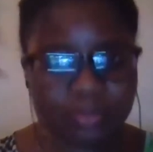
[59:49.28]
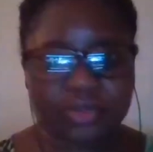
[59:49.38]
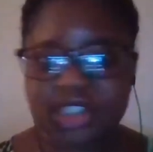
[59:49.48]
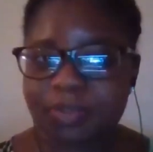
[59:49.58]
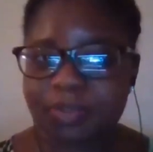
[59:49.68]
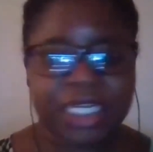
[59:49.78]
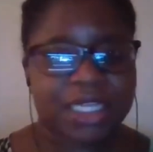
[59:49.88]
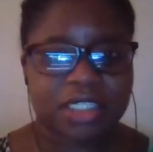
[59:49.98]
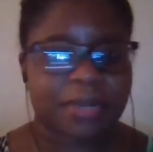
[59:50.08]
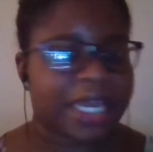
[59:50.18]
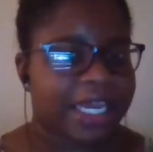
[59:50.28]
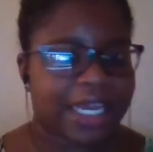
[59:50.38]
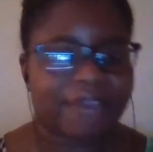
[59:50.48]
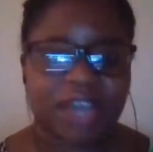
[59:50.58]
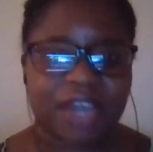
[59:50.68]
spinning things in my head.
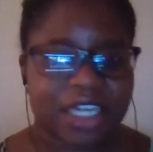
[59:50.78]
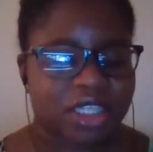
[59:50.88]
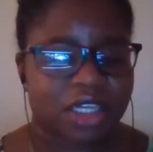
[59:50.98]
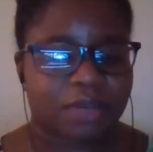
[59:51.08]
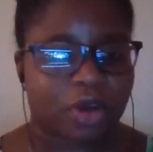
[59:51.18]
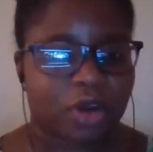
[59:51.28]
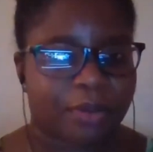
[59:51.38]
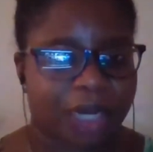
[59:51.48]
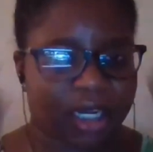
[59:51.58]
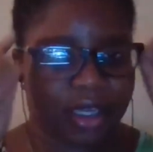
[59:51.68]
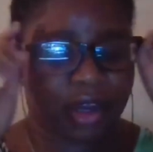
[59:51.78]
I have to actually think more about it.